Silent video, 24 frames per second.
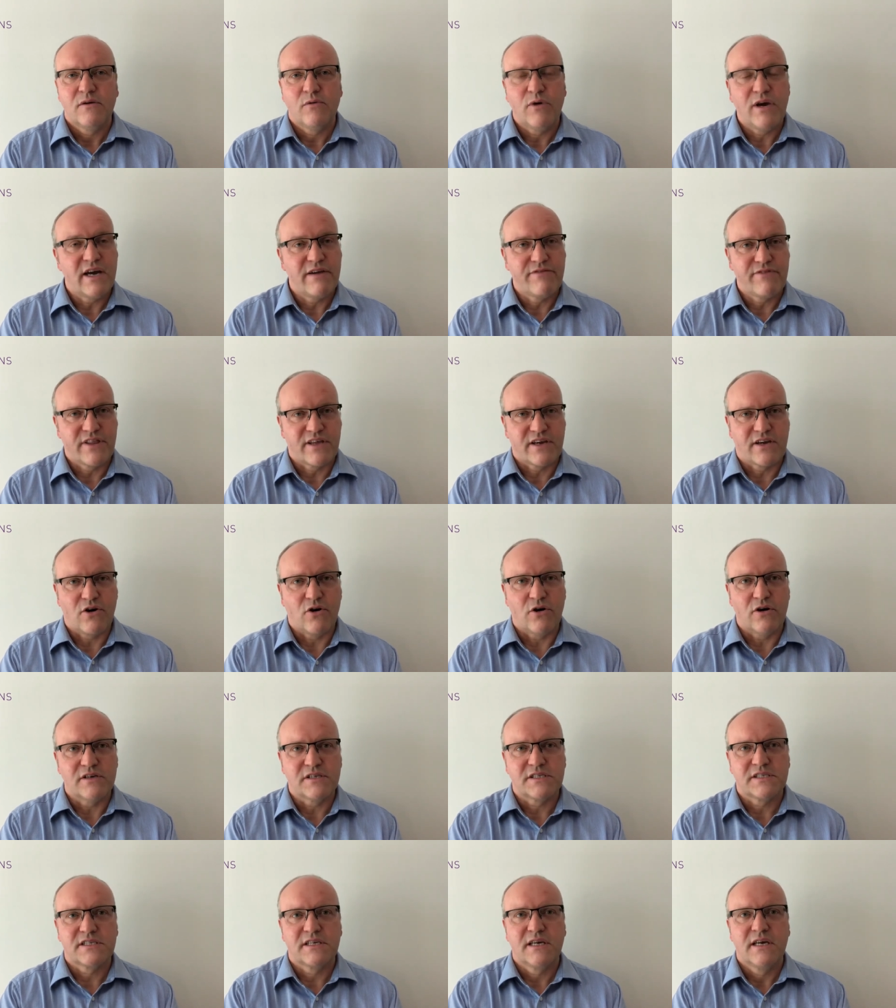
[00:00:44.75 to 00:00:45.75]
Whatever the
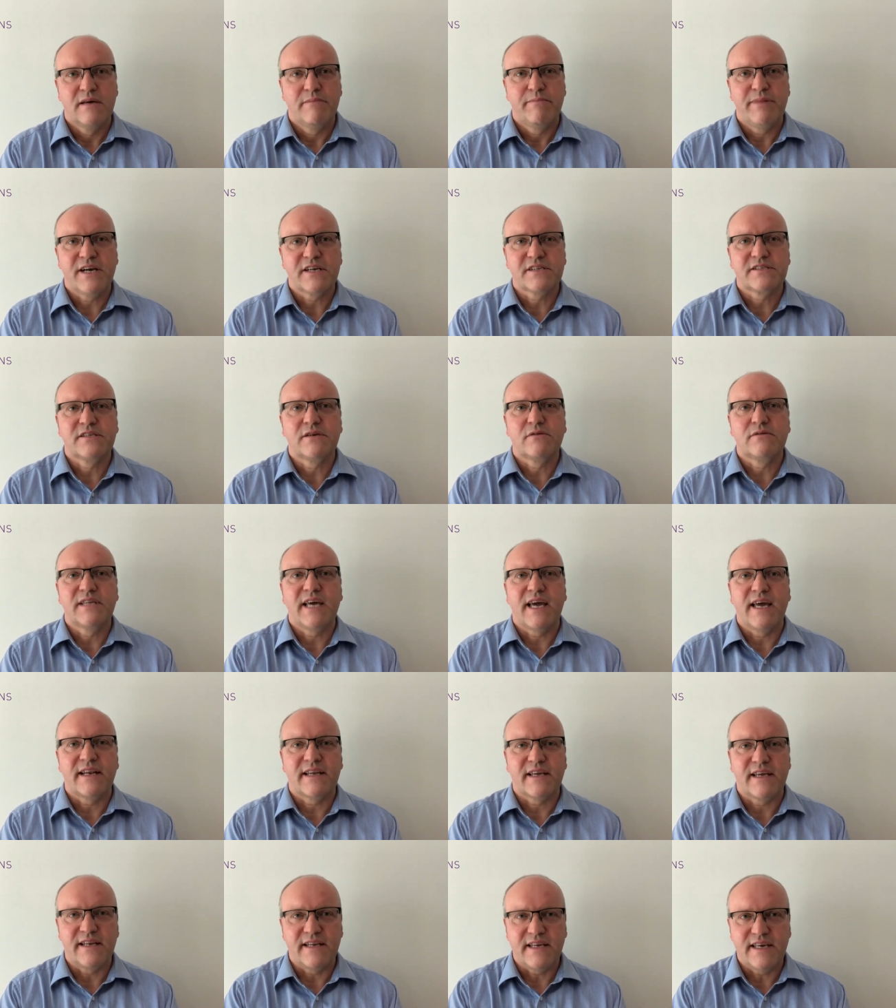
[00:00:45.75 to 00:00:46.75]
cause, personal
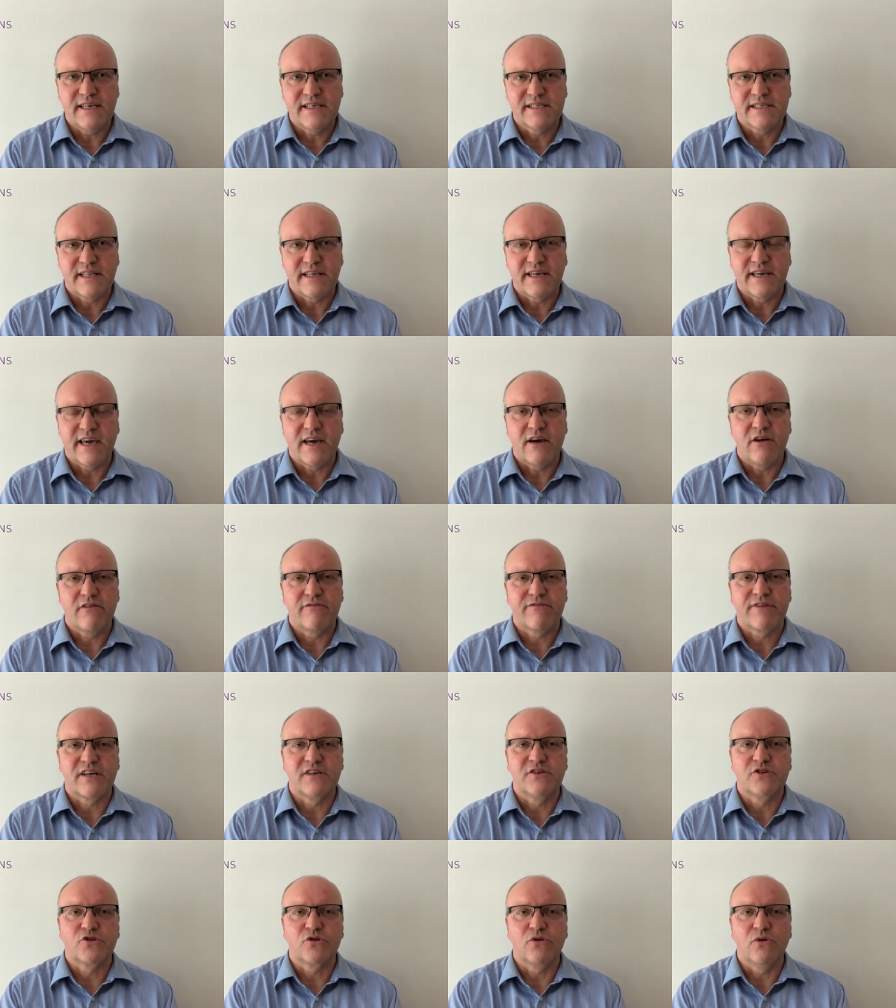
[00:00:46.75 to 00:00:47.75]
debt can easily get out
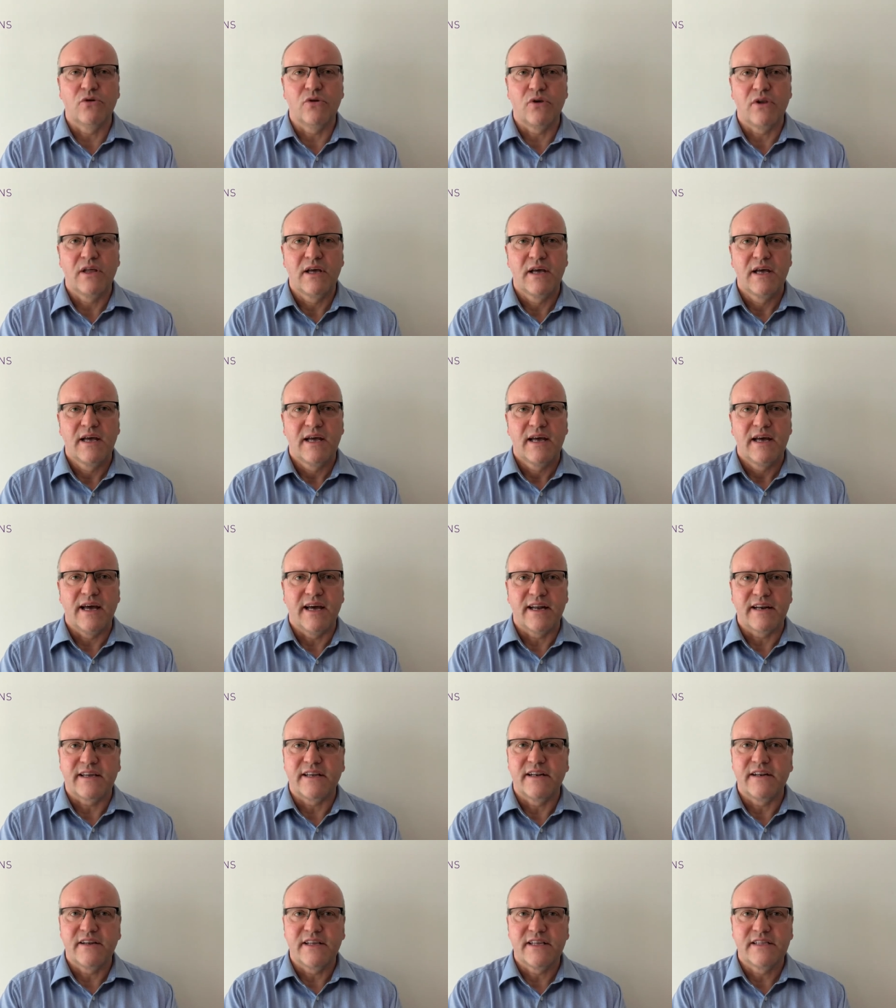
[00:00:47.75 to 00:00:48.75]
of control
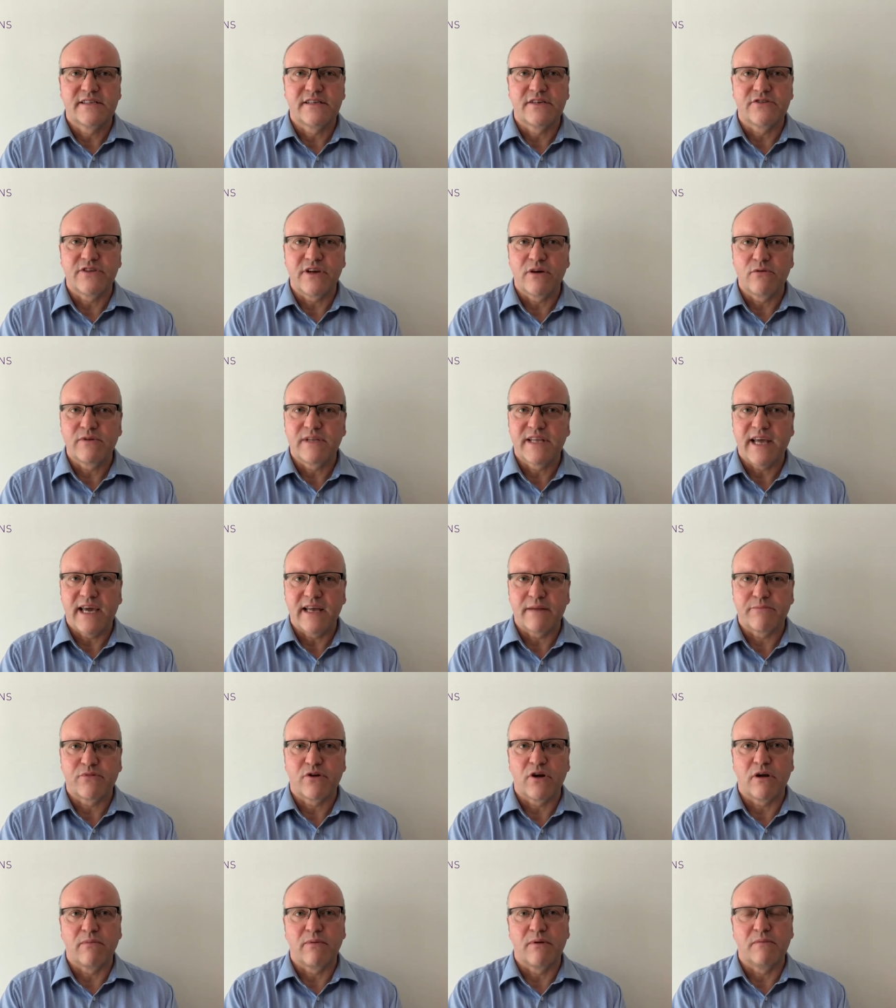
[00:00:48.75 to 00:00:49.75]
and can lead to real
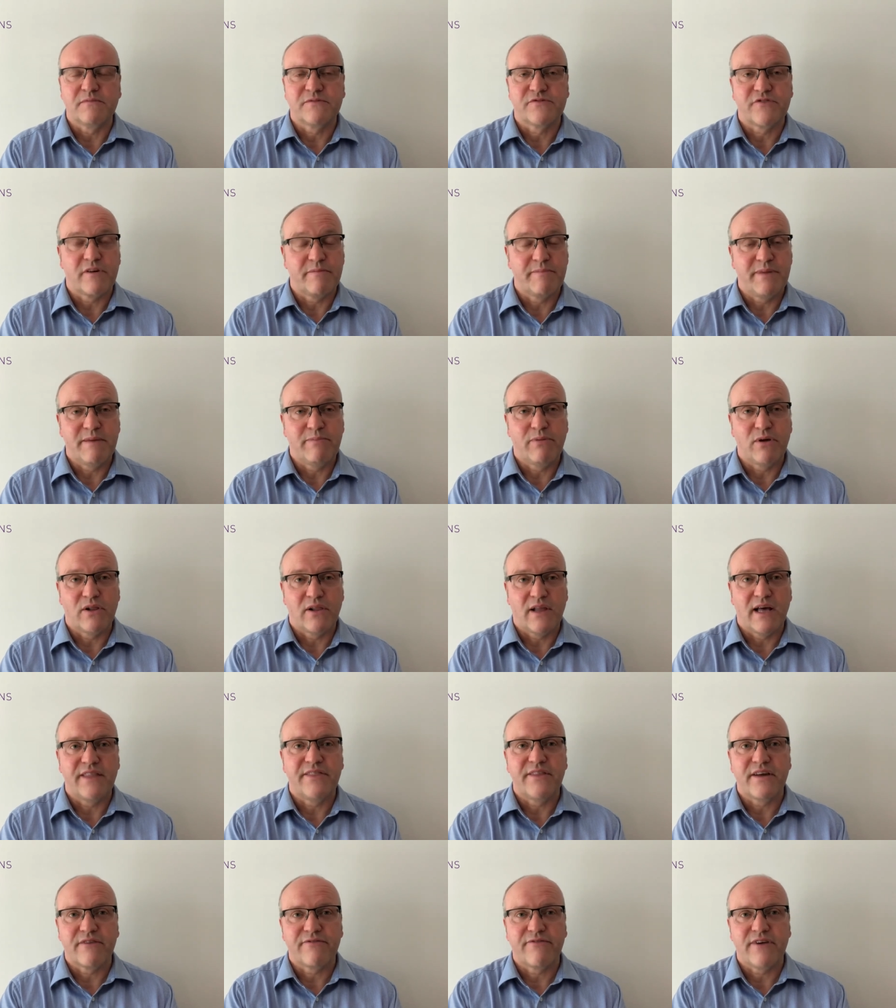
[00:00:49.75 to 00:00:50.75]
debt problems for
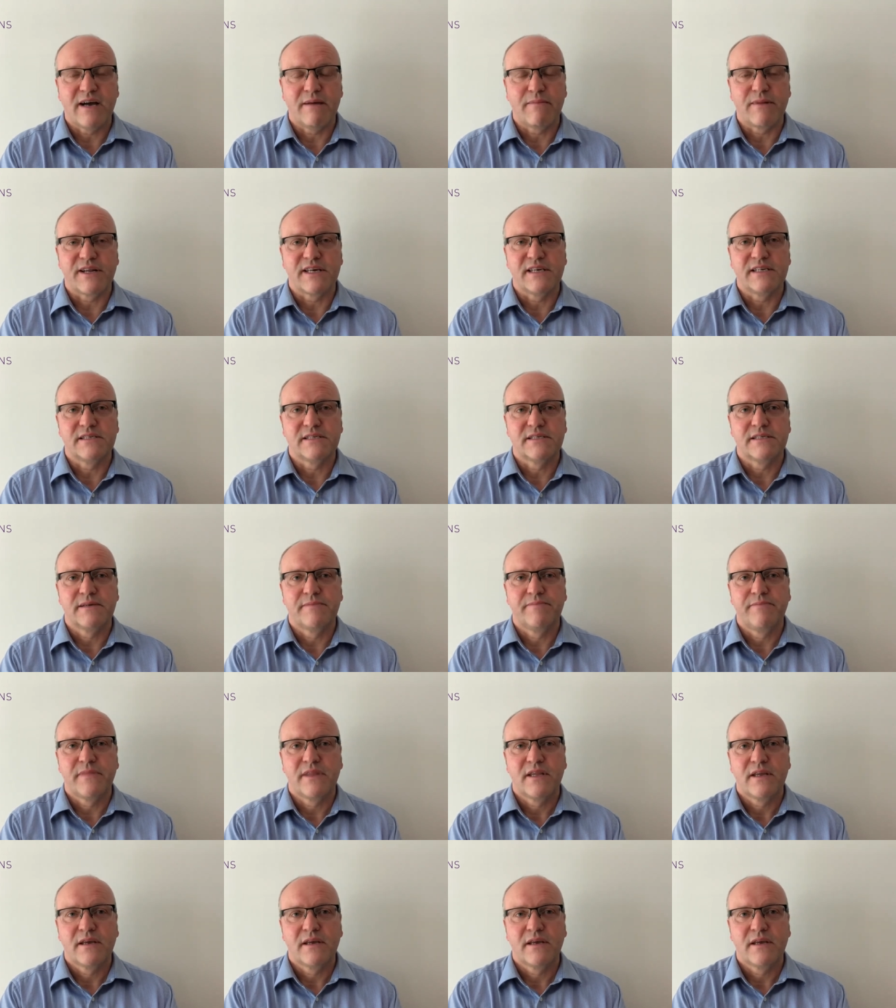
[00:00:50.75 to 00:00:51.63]
people and their families.